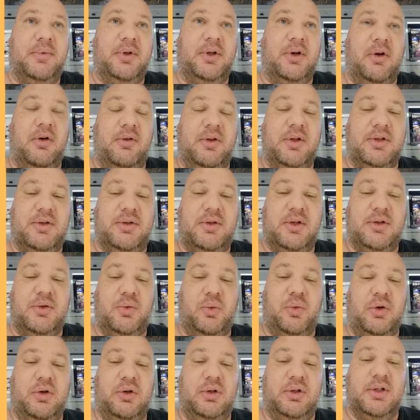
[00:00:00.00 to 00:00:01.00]
You know, this, this
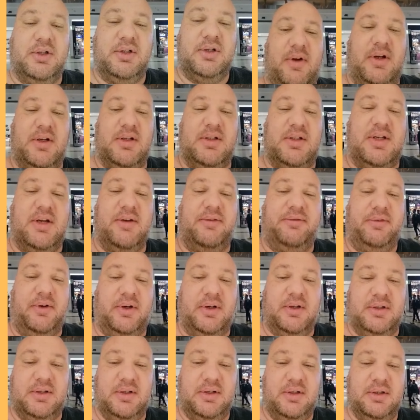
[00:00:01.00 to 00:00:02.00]
world is very
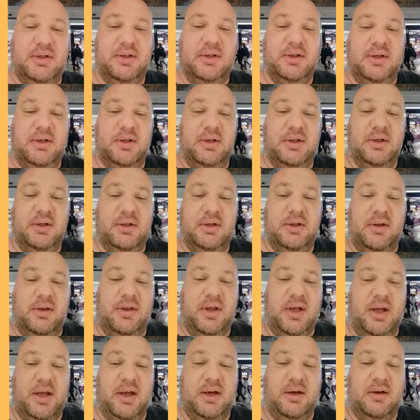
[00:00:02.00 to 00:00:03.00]
different
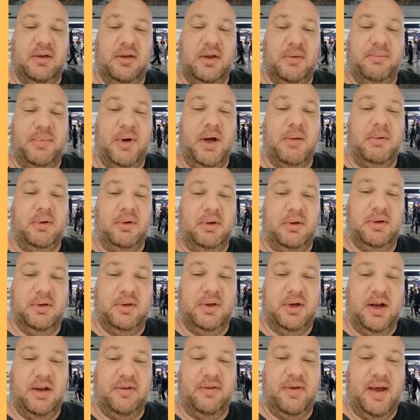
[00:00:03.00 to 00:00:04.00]
than the bubble
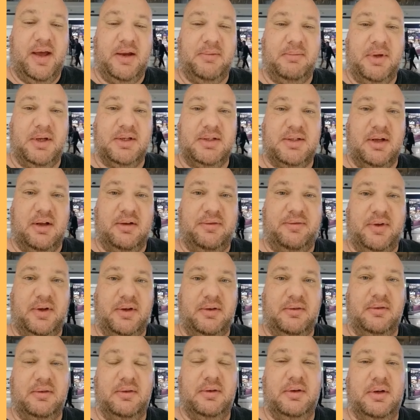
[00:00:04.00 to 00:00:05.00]
that I've had myself
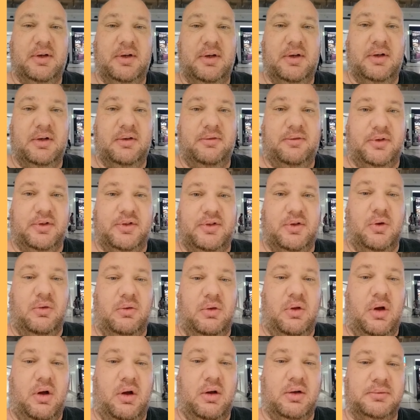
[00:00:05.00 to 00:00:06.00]
in for so
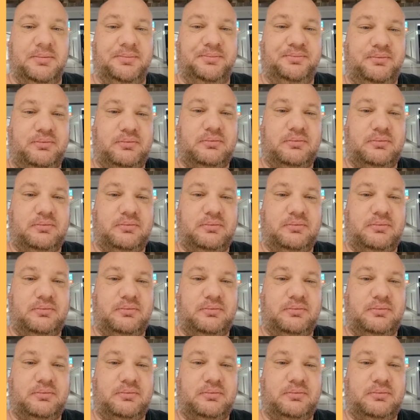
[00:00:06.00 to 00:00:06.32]
long.